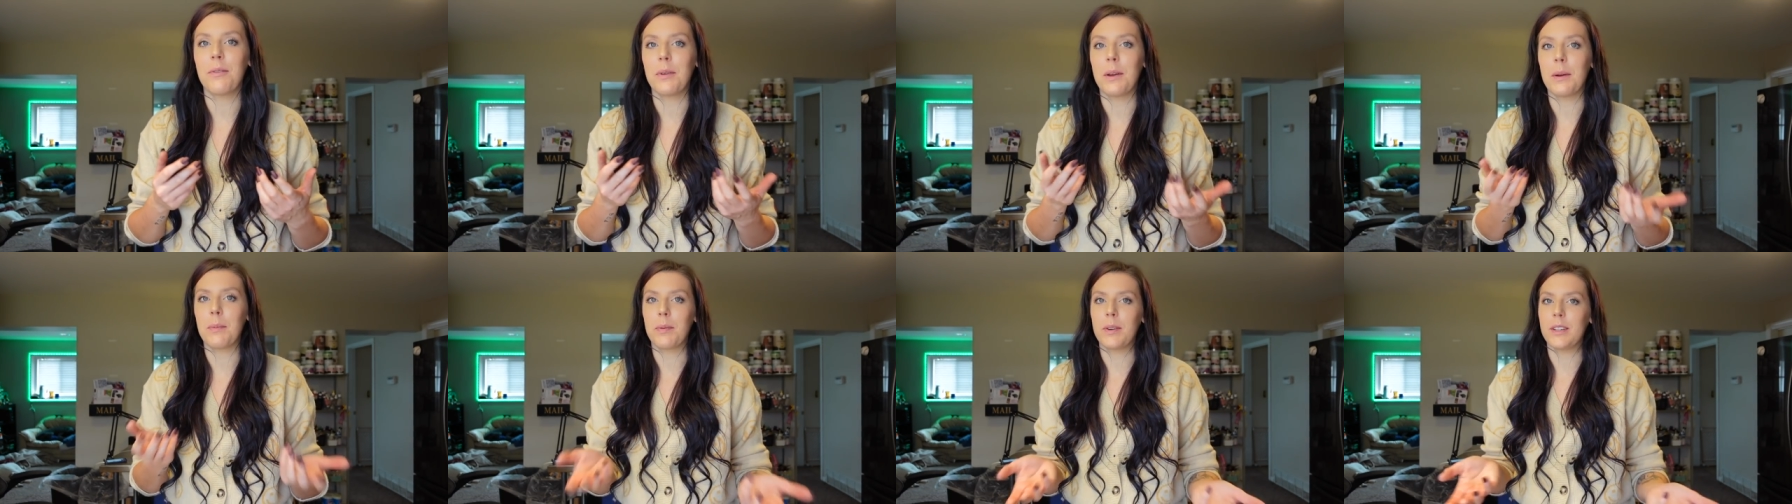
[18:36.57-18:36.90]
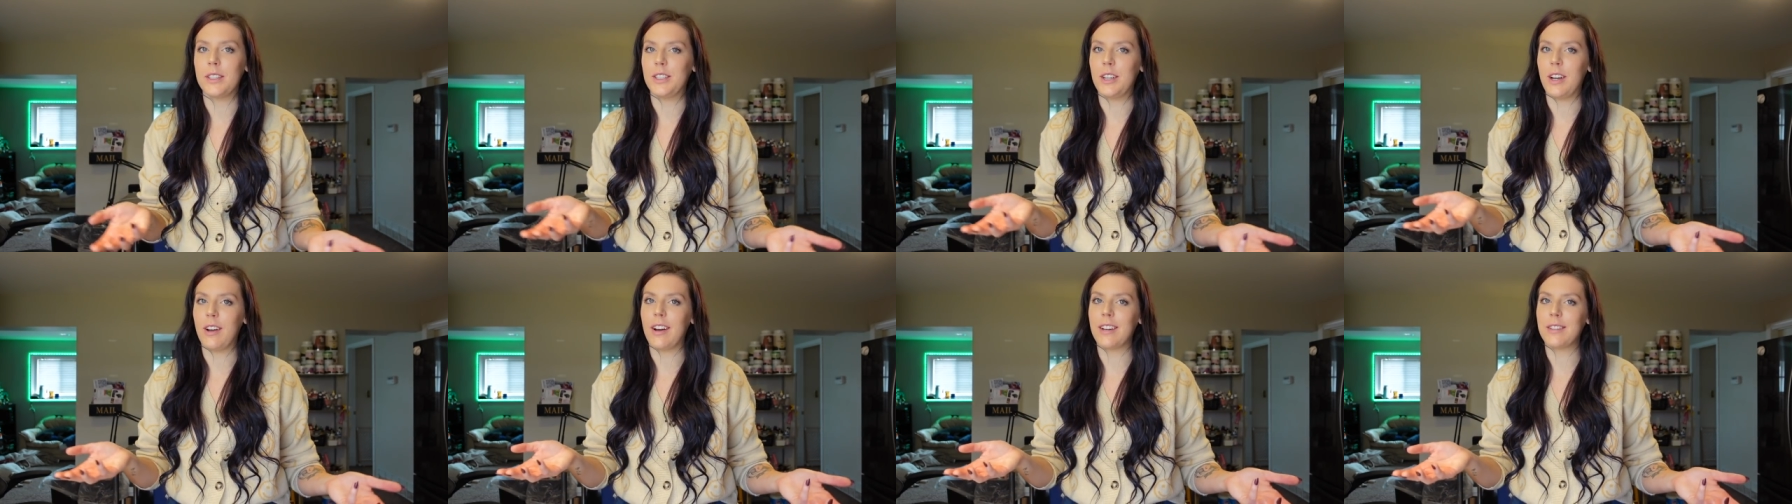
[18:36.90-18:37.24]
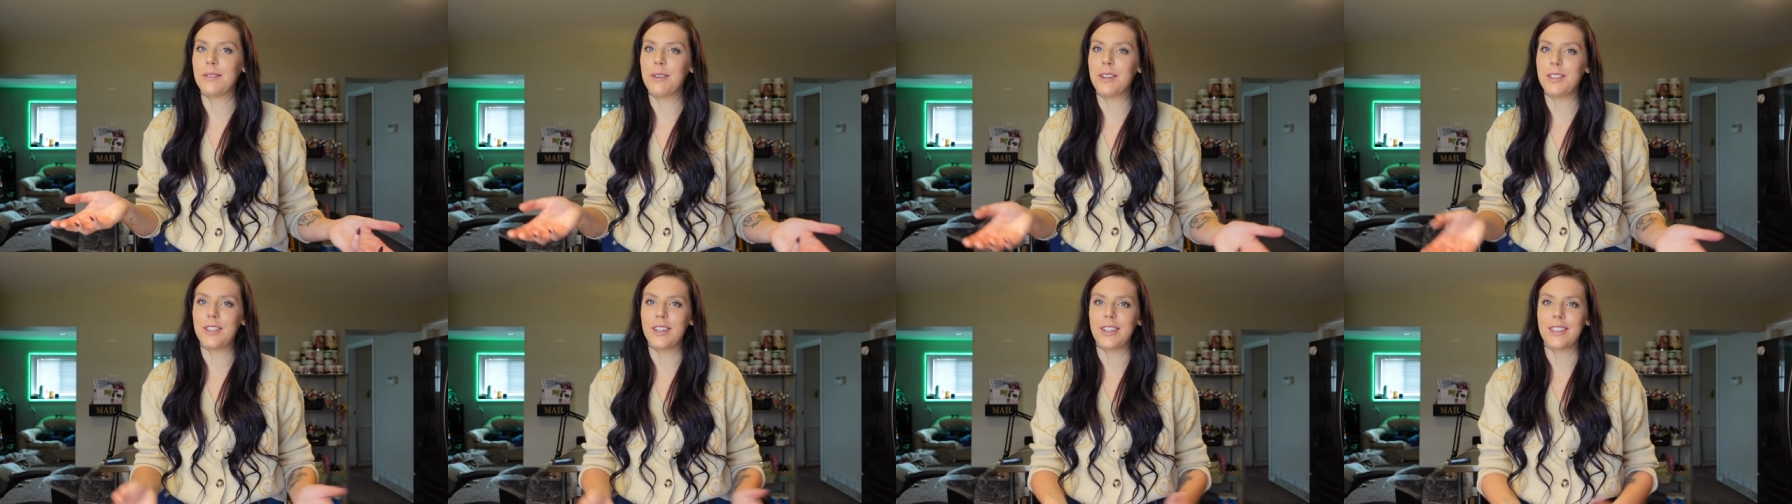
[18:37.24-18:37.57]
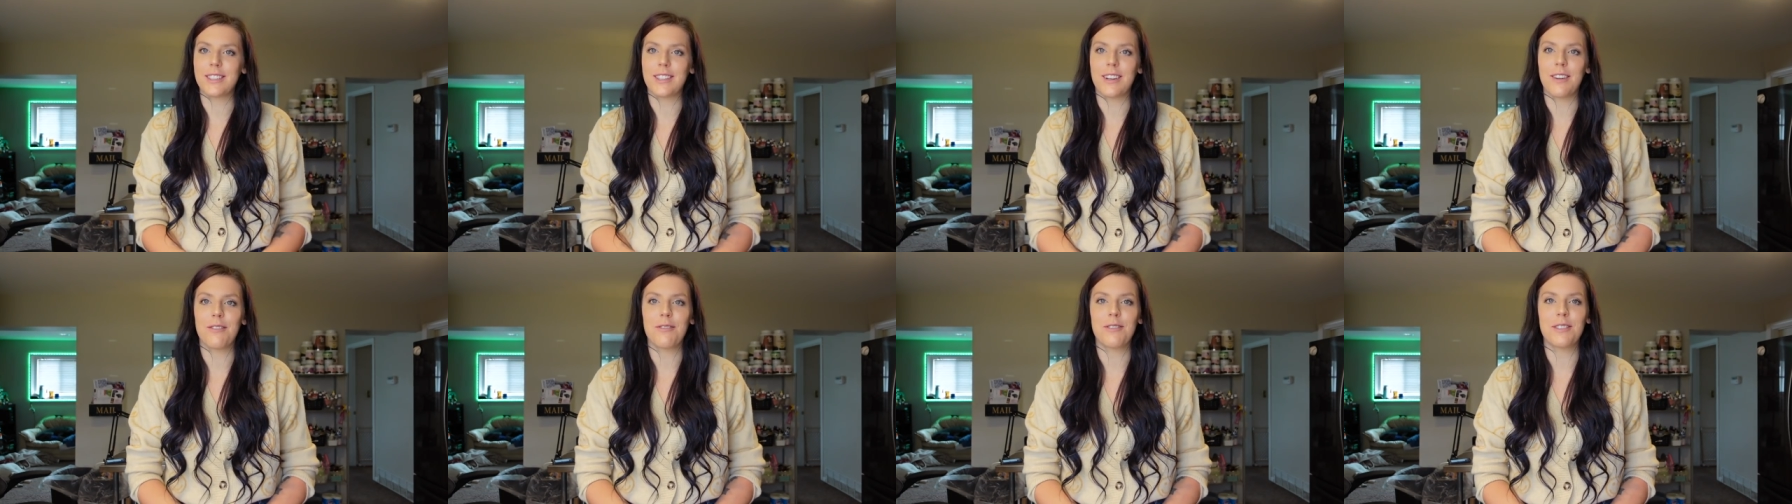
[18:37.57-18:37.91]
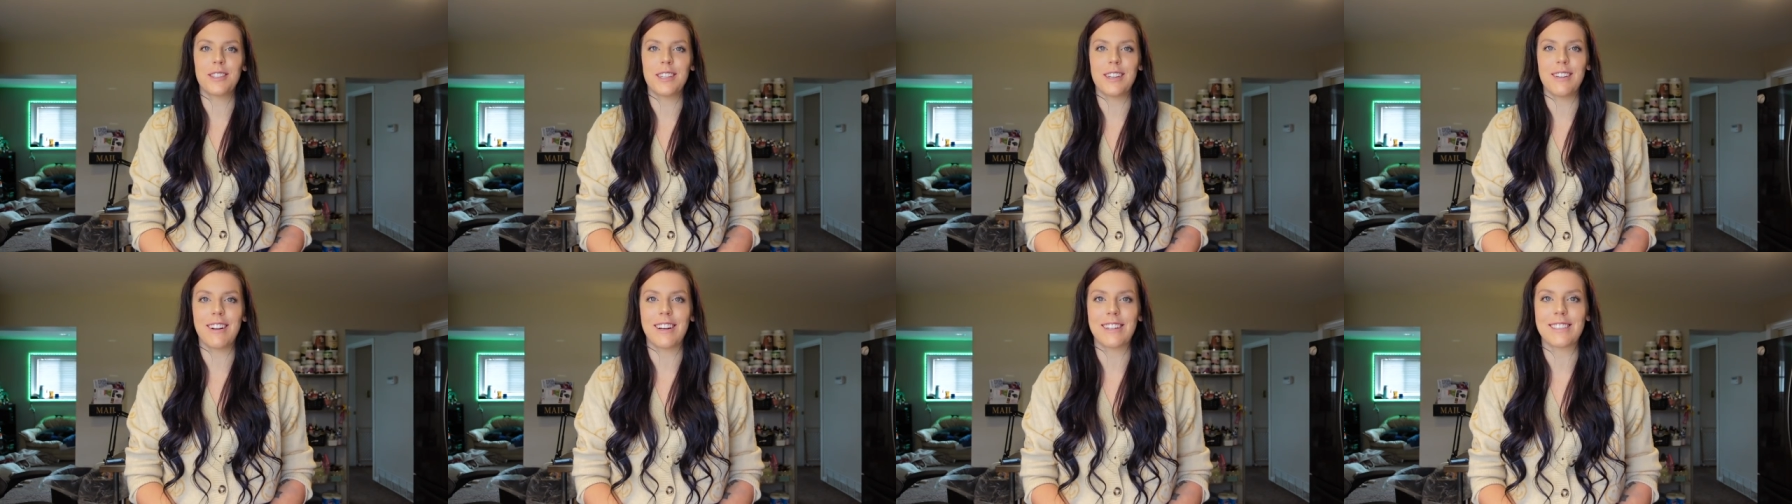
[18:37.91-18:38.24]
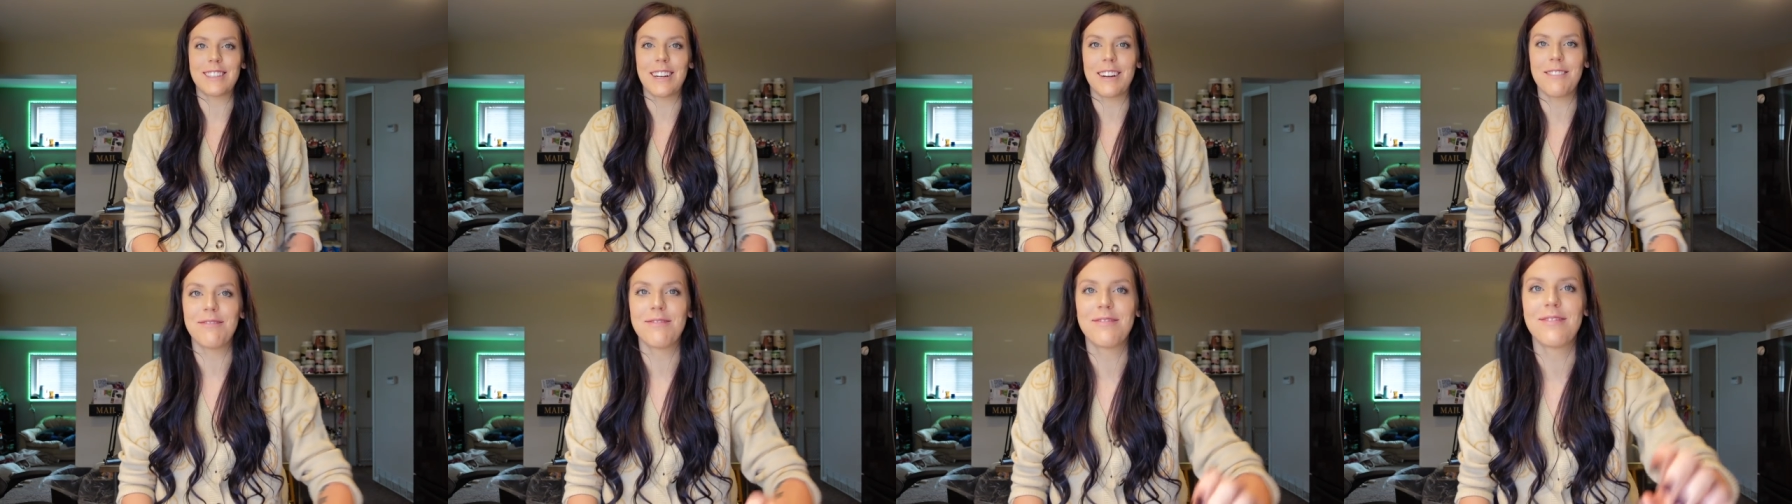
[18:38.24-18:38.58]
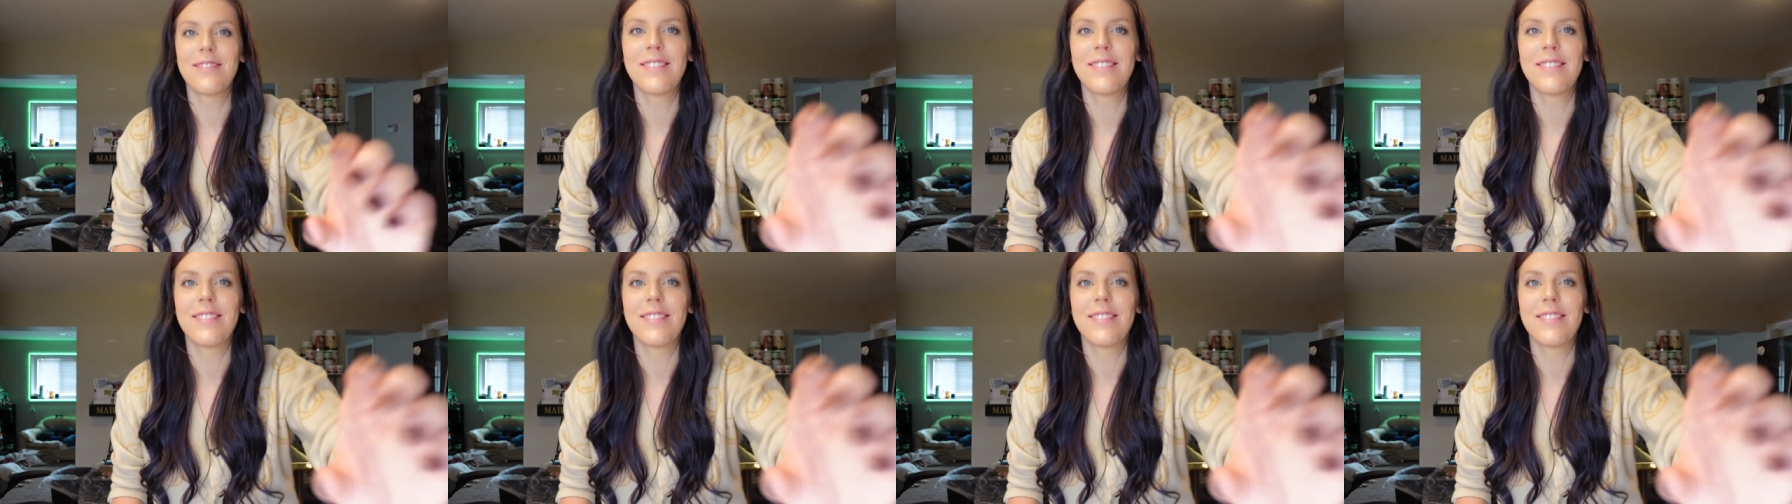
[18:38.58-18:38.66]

we appreciate you guys watching. So we'll see you next time.